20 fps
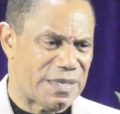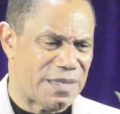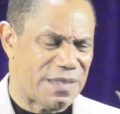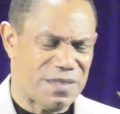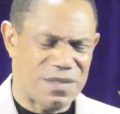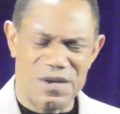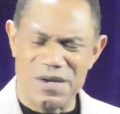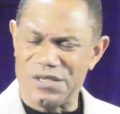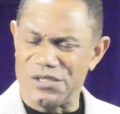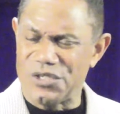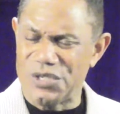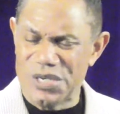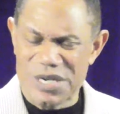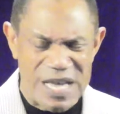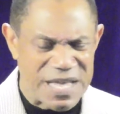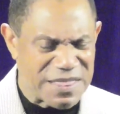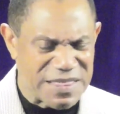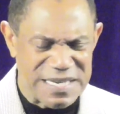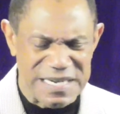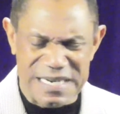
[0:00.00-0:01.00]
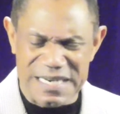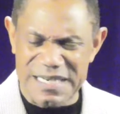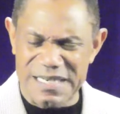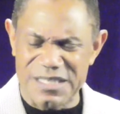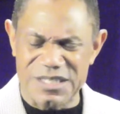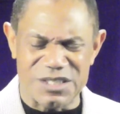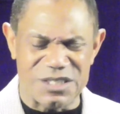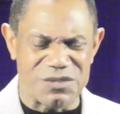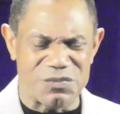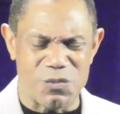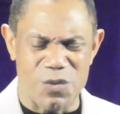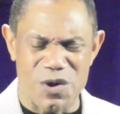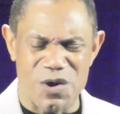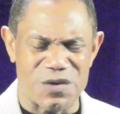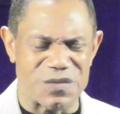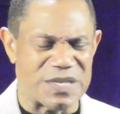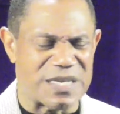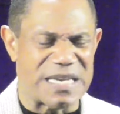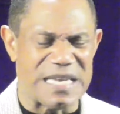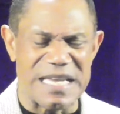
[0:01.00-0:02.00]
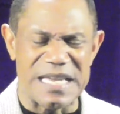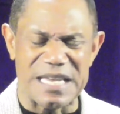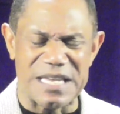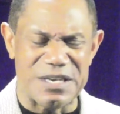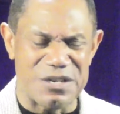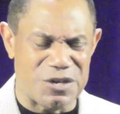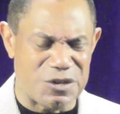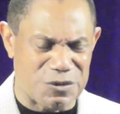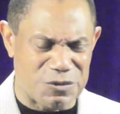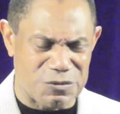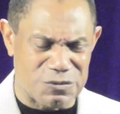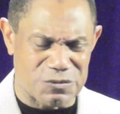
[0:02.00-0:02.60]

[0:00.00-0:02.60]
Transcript: there's nothing in this world that he can do